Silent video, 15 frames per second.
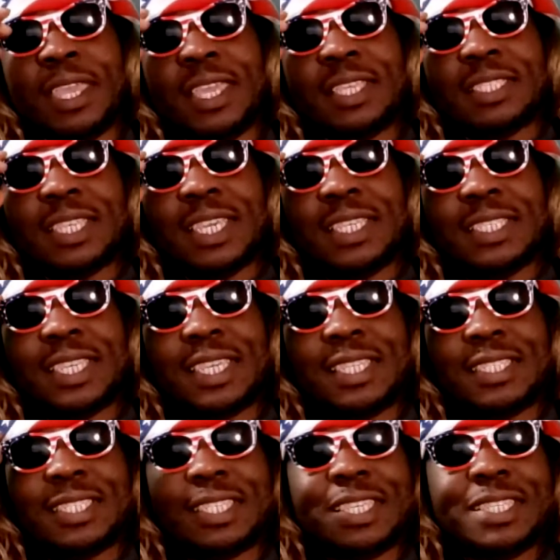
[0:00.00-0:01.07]
is is
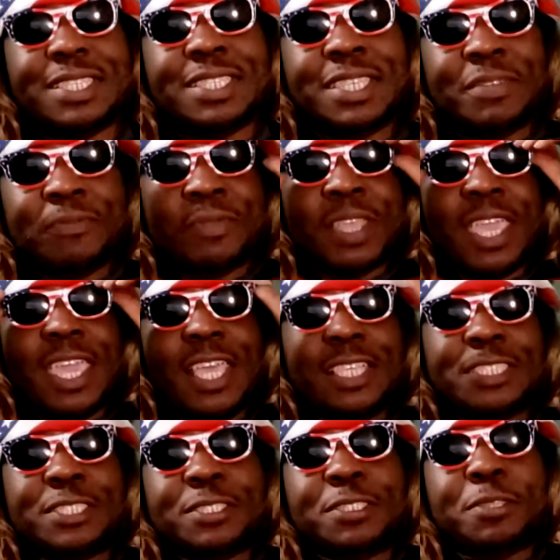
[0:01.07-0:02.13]
is is
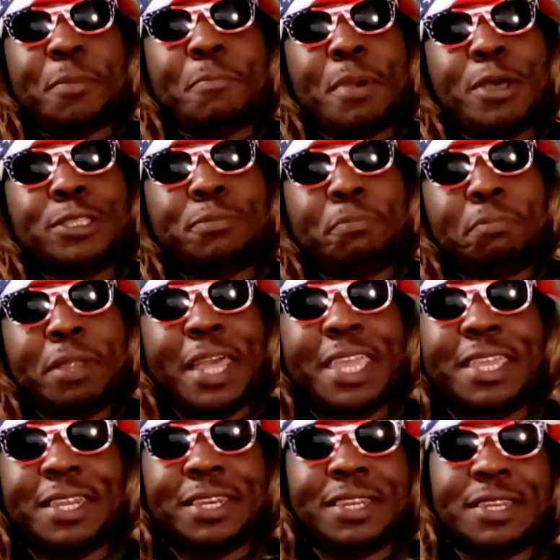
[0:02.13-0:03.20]
is the most
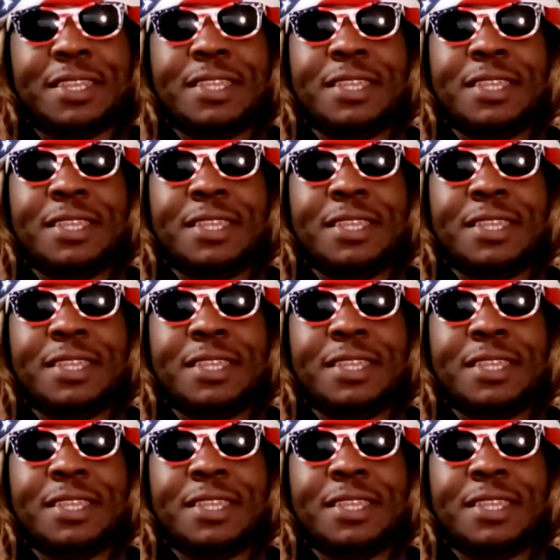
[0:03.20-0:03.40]
blatant